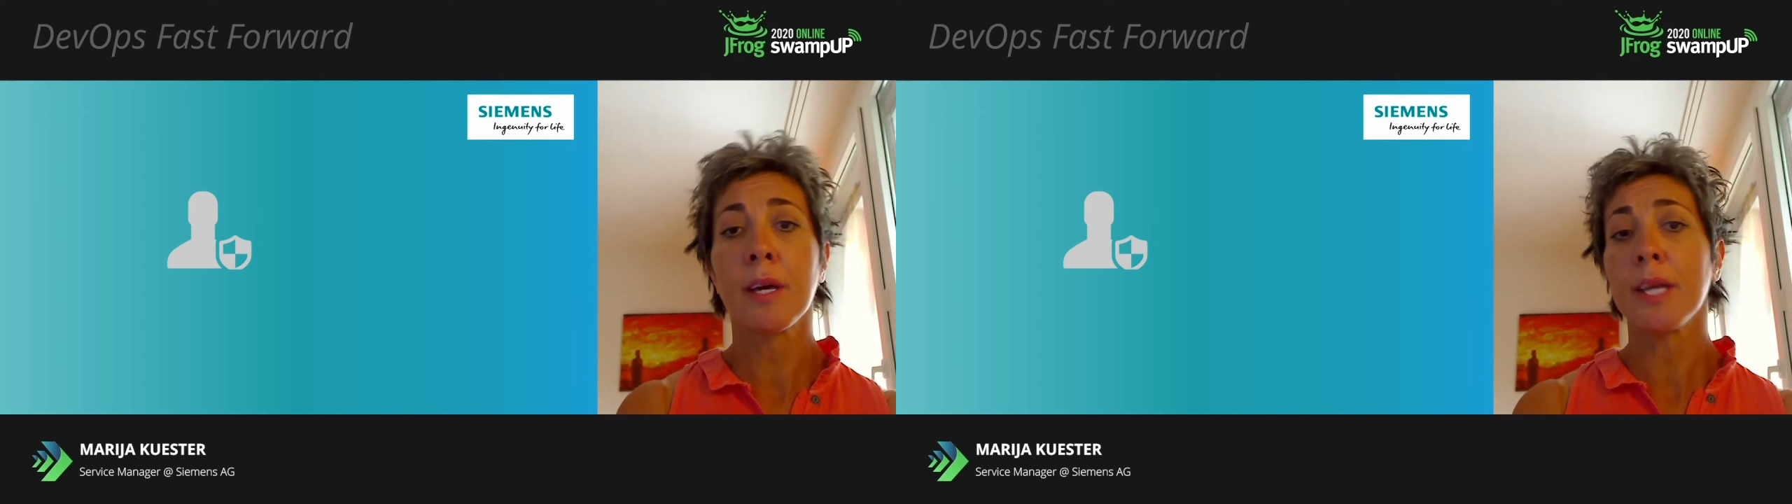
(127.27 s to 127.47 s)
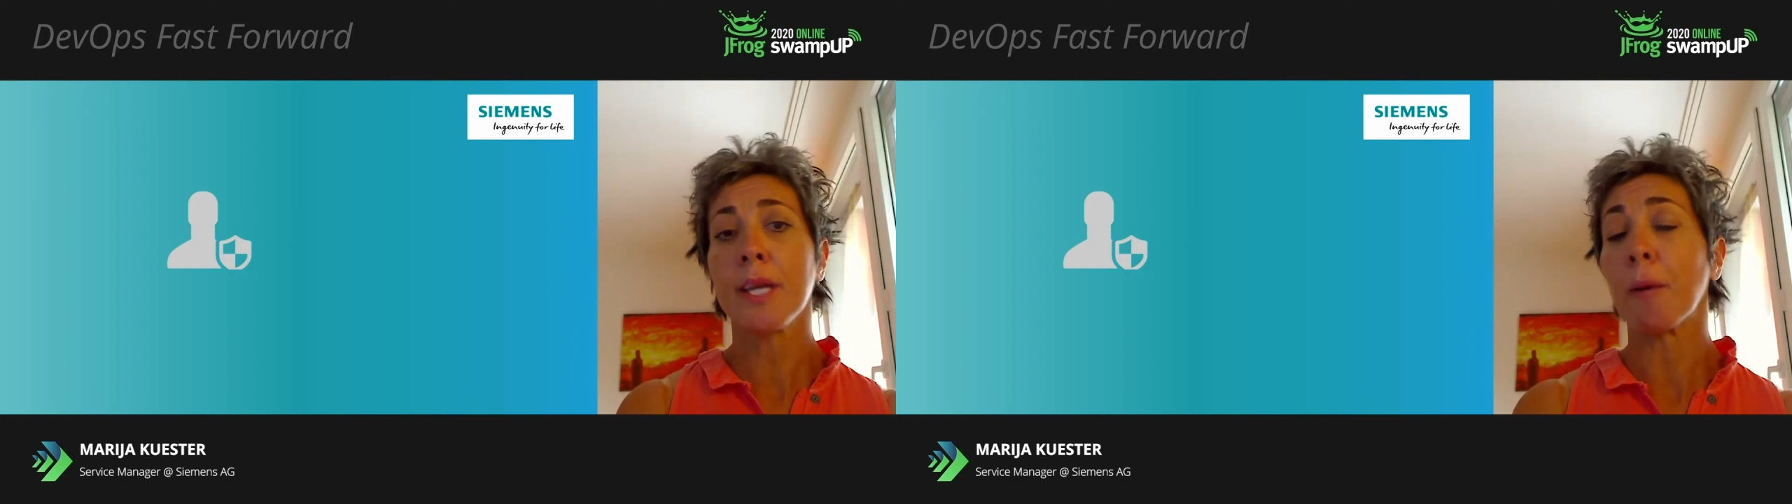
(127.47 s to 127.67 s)

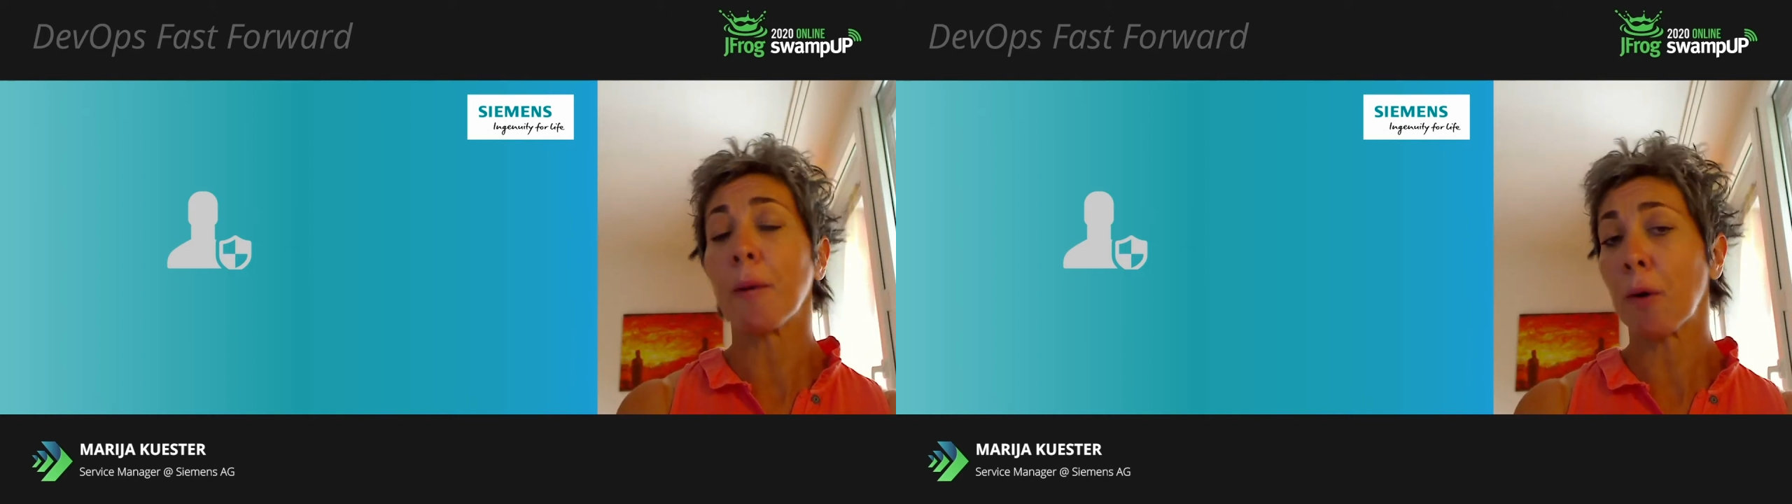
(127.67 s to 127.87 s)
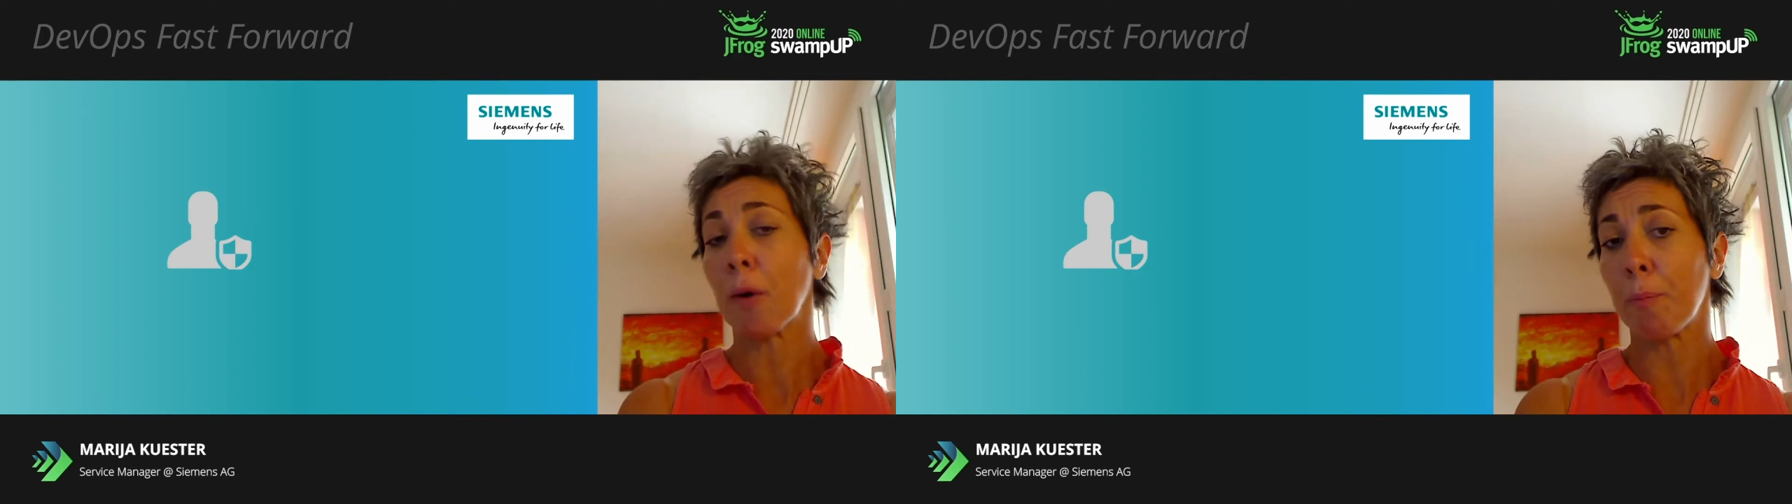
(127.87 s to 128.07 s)
in
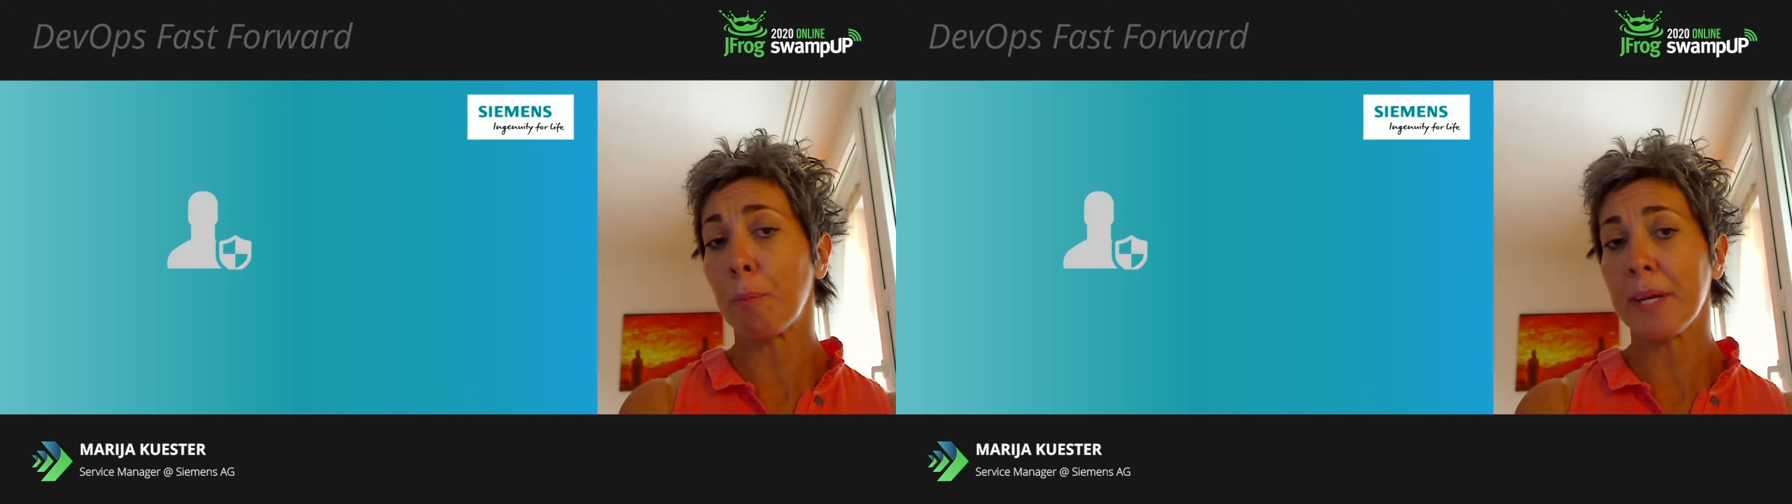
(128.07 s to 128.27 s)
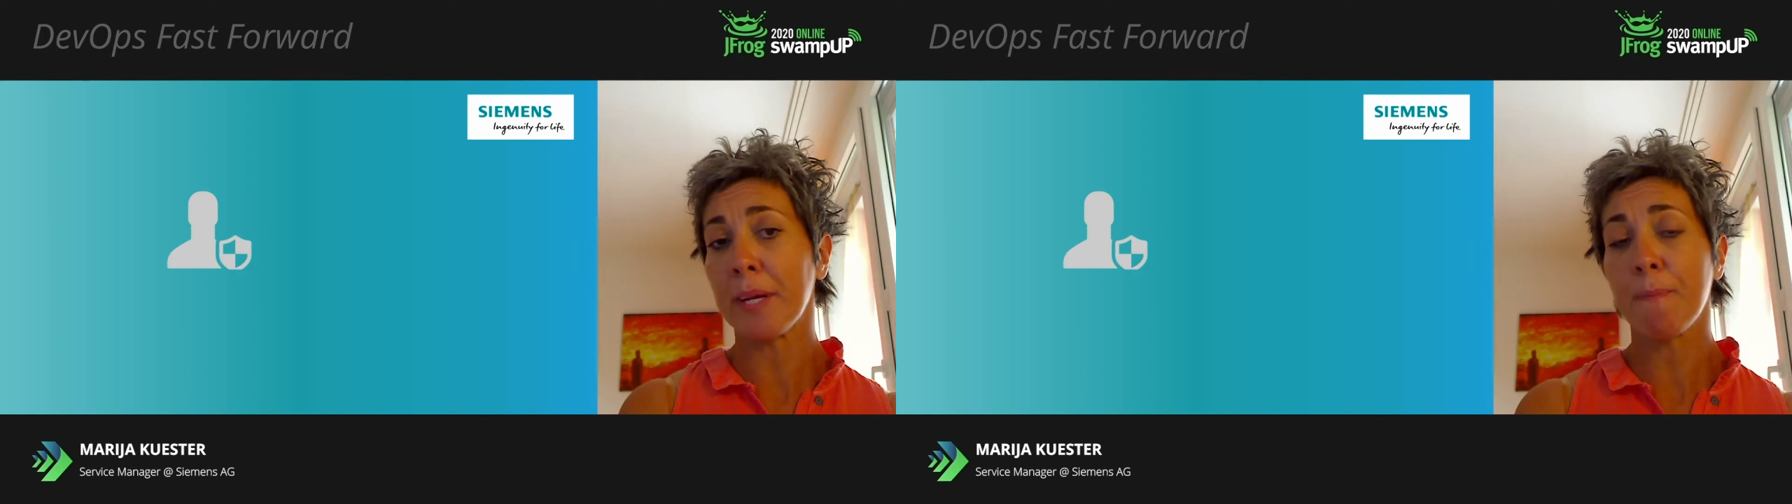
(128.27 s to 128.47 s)
our
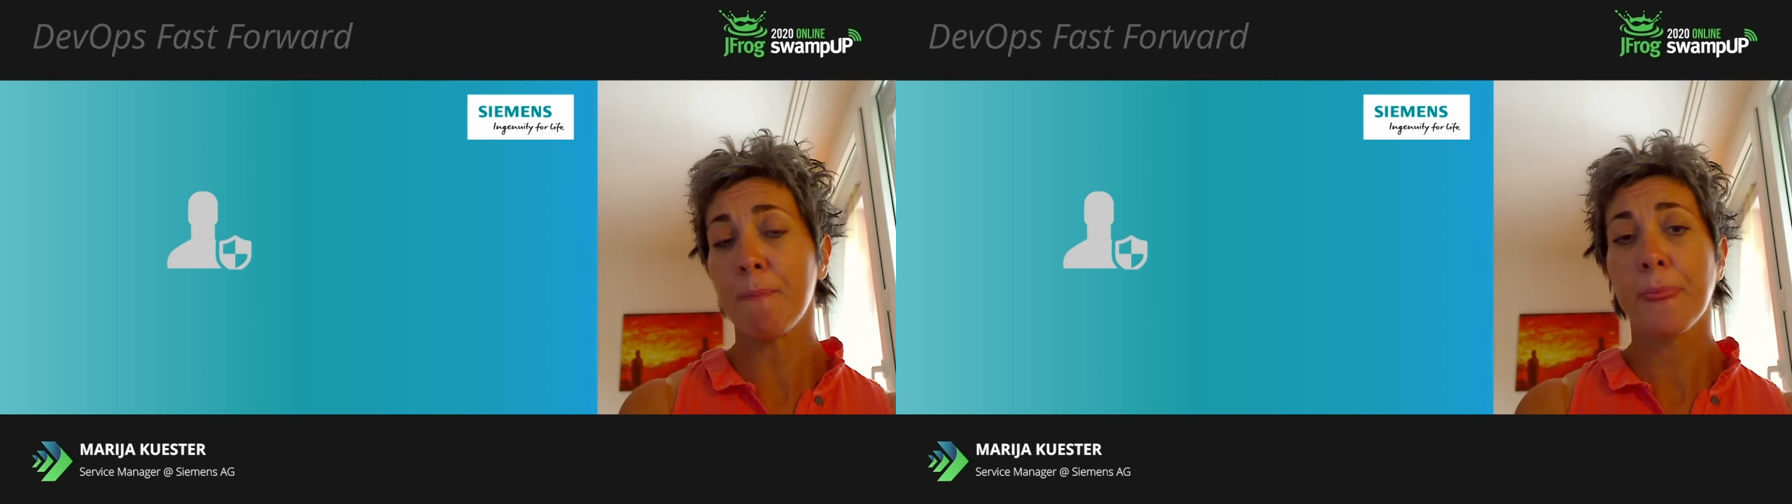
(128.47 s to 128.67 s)
company.